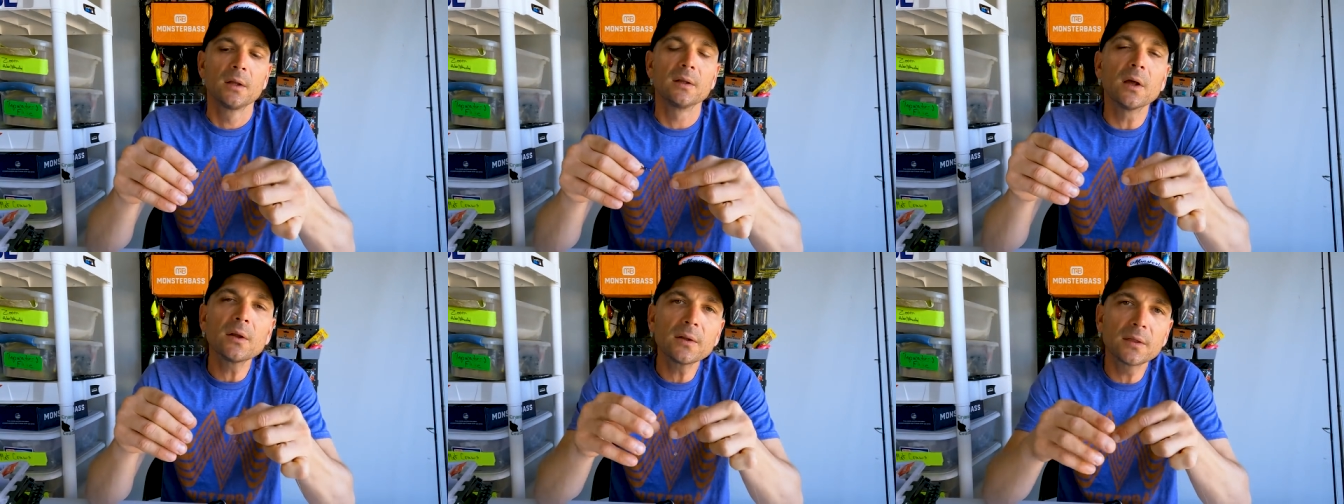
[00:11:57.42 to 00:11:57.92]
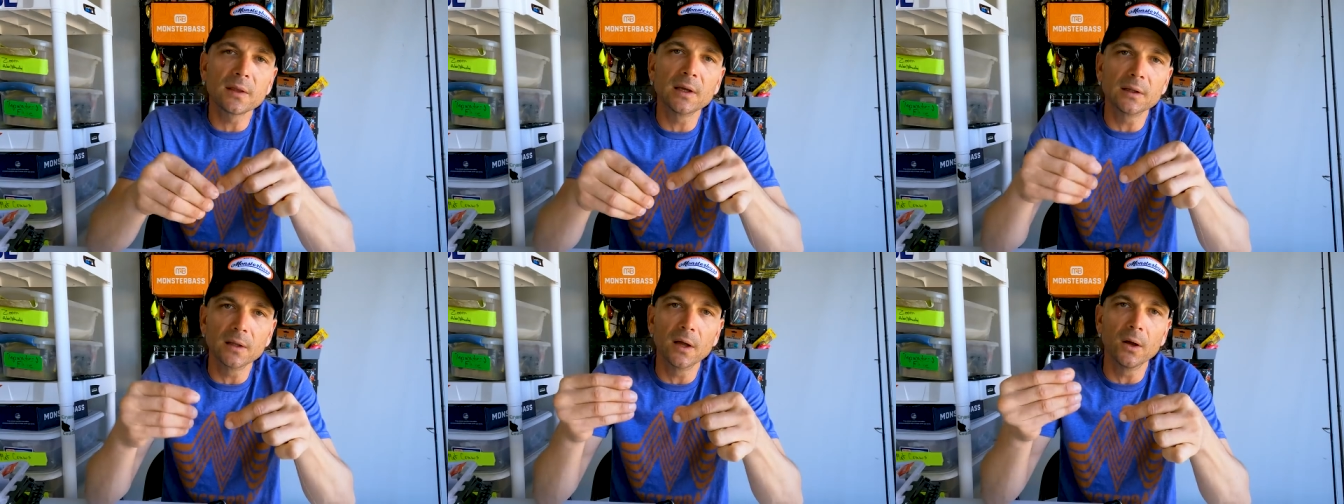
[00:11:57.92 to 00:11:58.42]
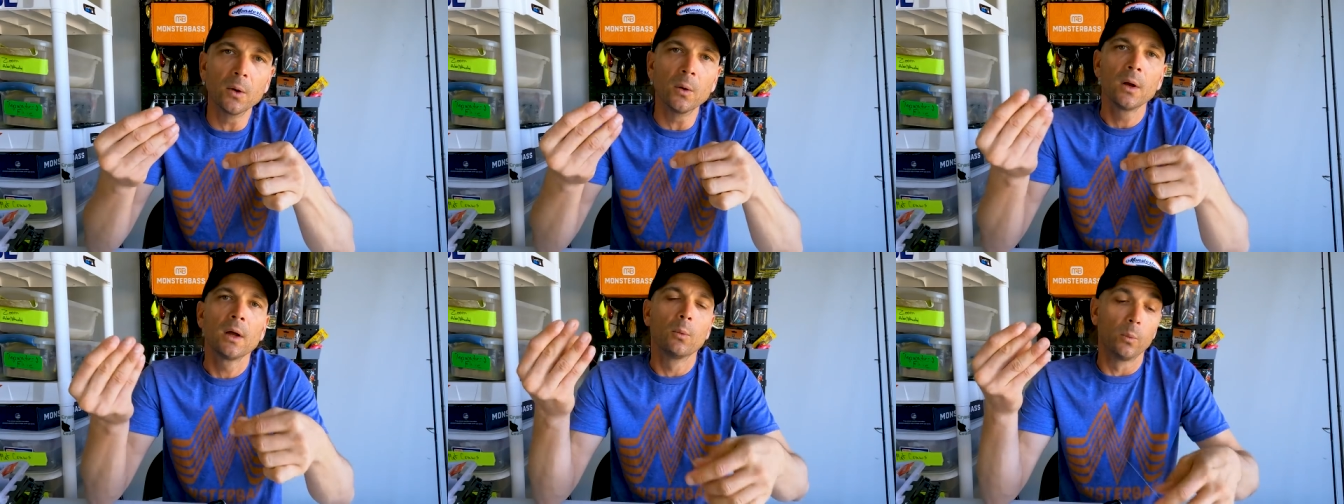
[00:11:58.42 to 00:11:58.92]
The other thing though
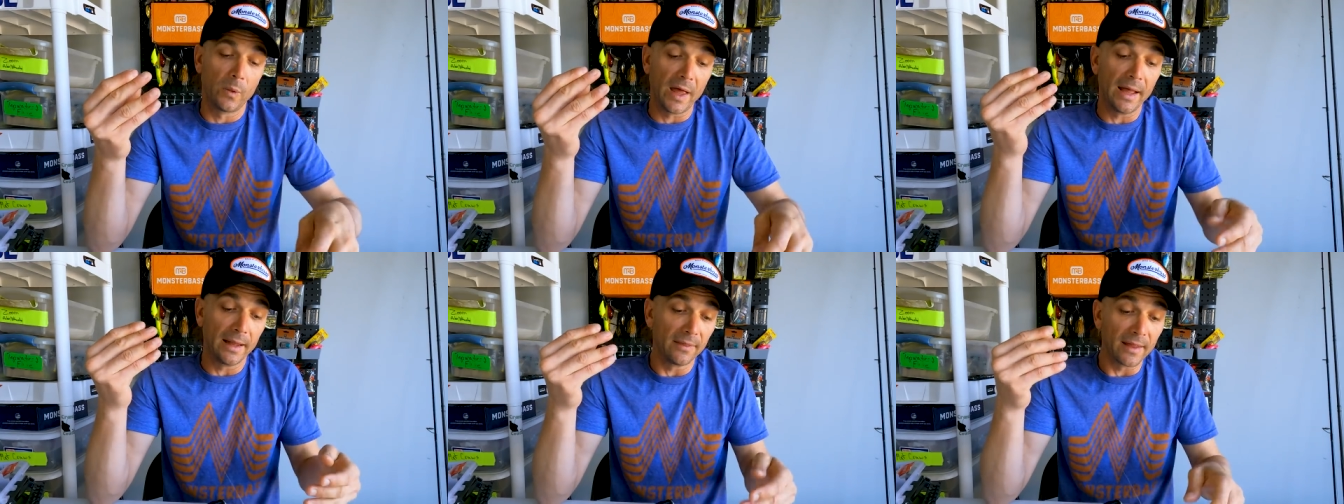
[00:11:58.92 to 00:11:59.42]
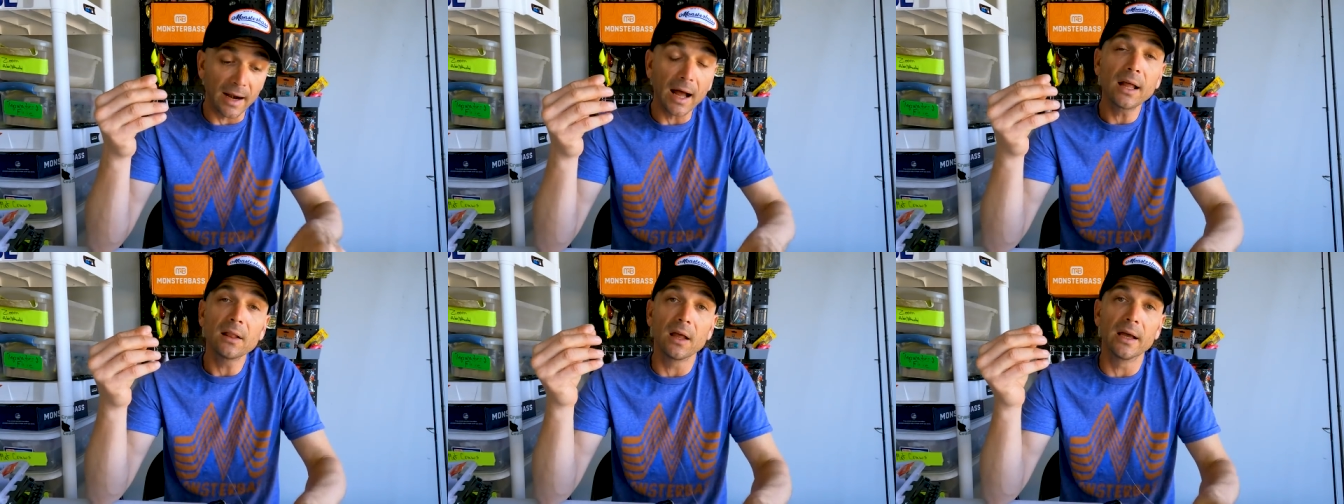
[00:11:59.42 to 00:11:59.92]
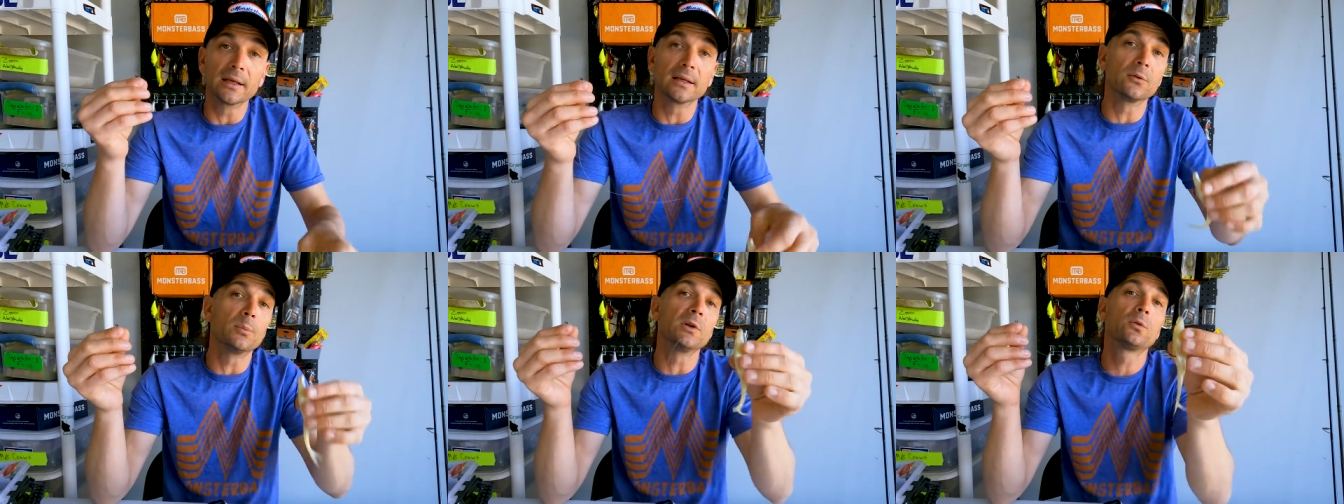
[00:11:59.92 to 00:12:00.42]
that that I like
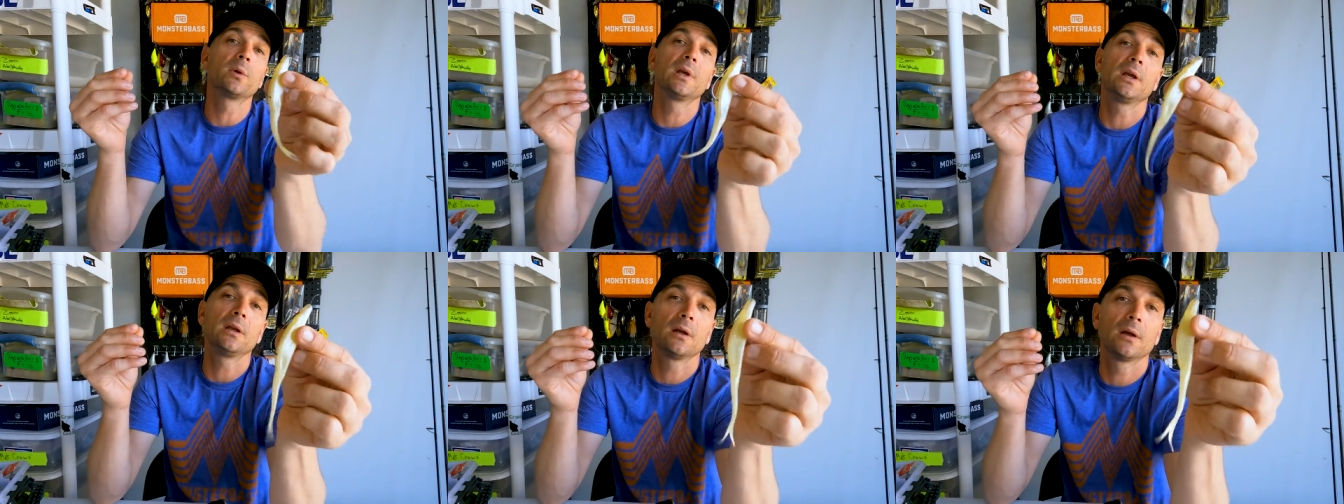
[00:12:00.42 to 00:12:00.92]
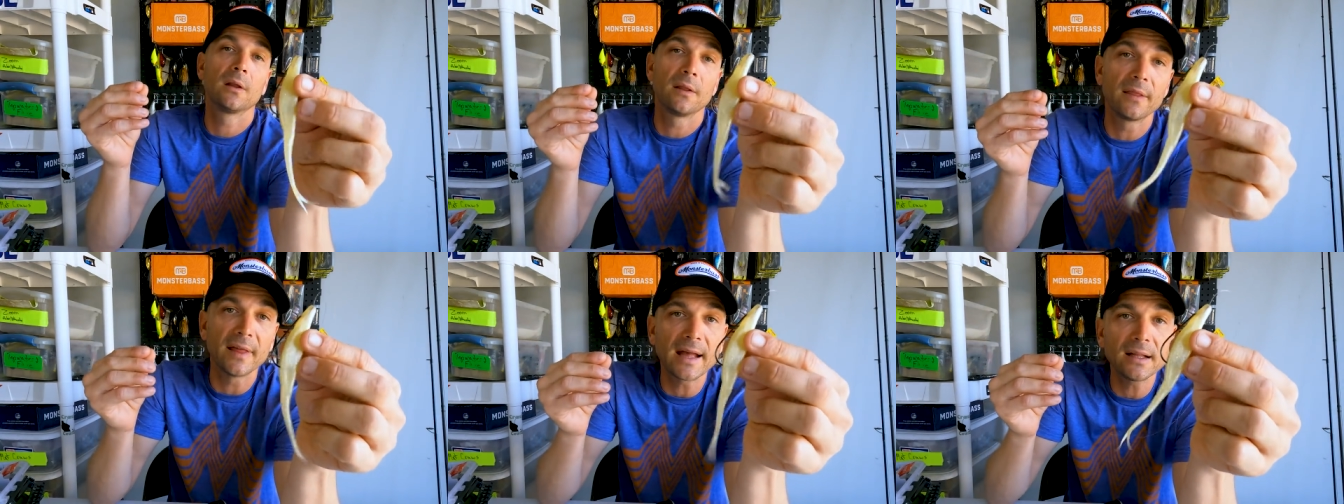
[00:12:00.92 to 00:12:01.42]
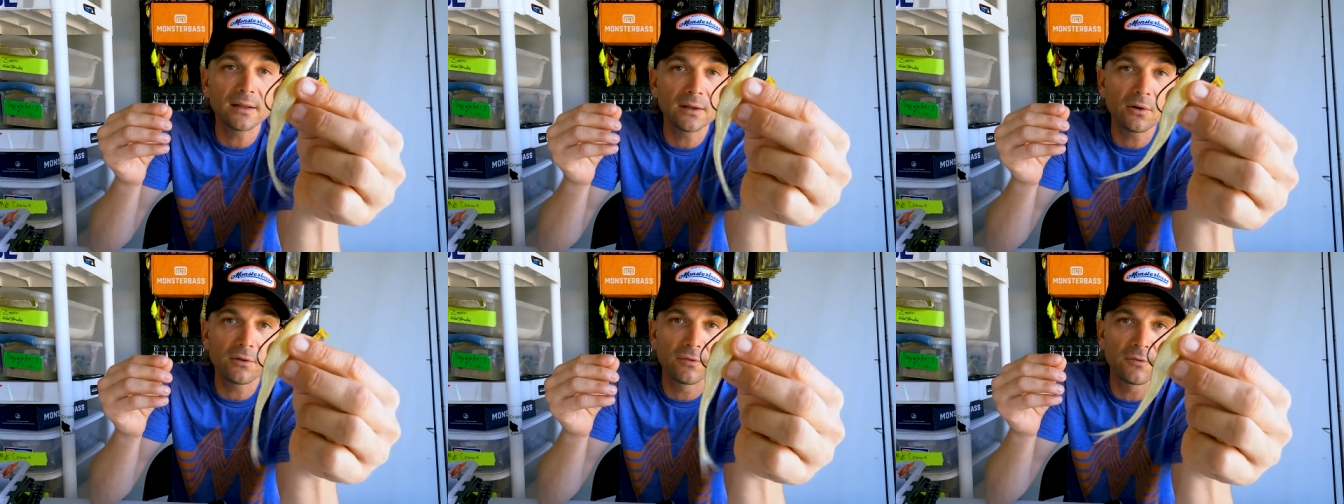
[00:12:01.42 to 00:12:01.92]
is between that
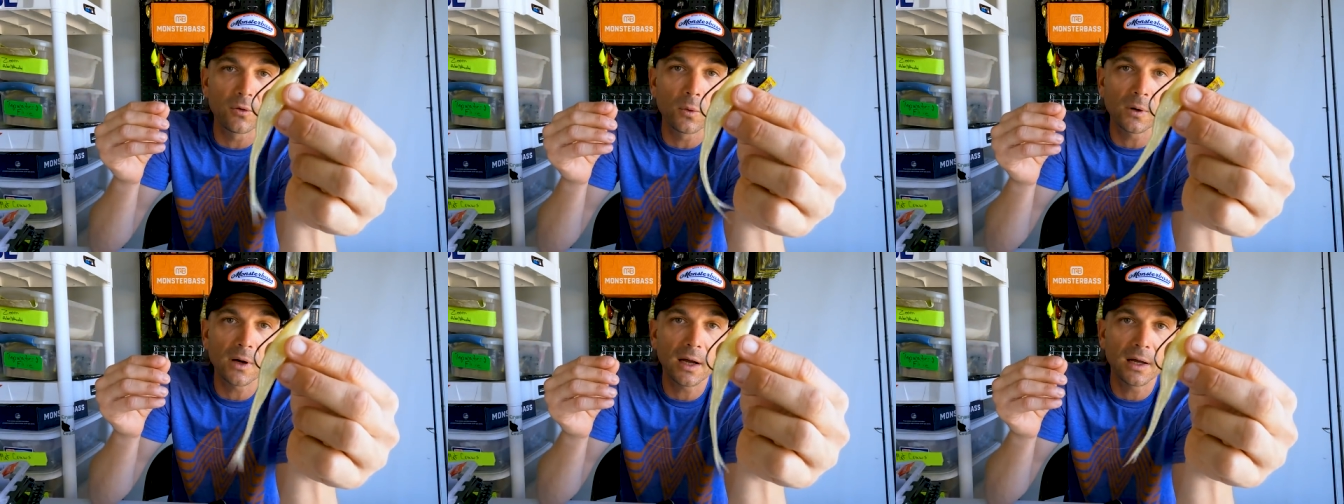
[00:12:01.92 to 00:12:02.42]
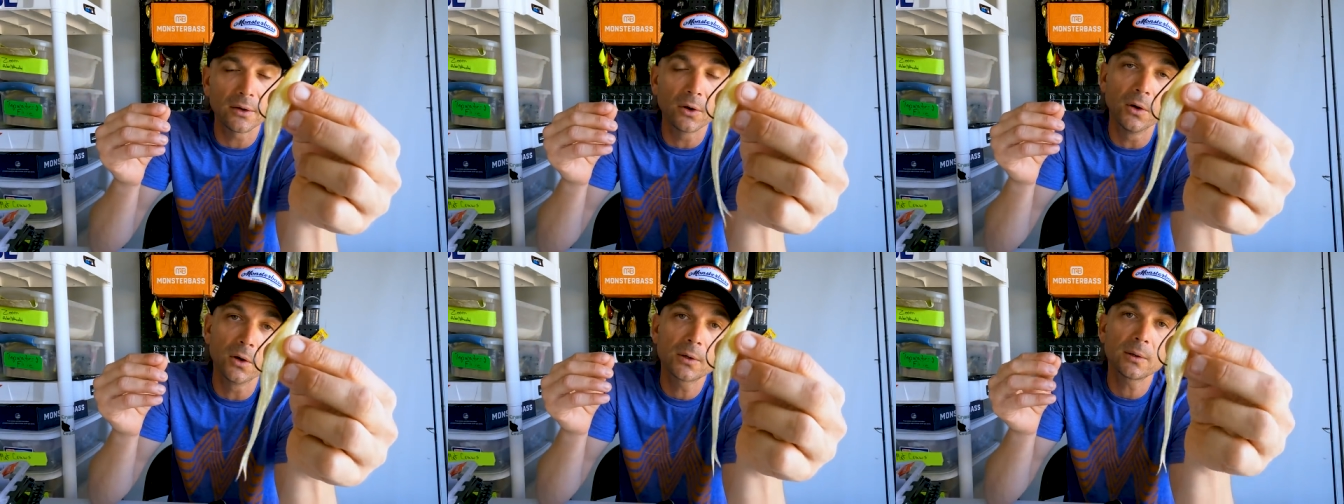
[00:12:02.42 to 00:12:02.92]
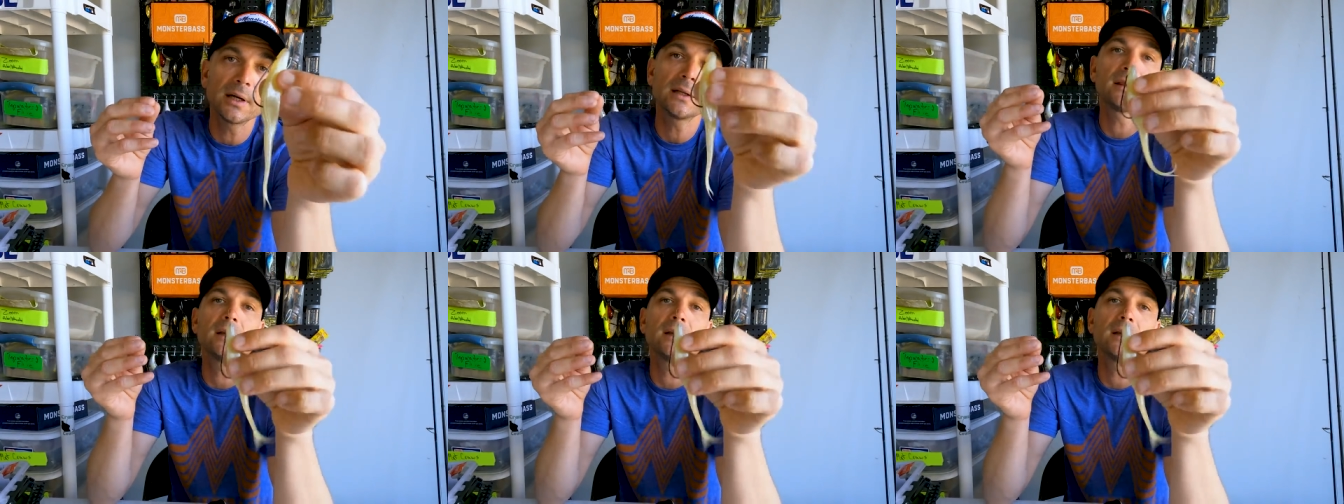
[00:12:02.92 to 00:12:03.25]
little four aught hook right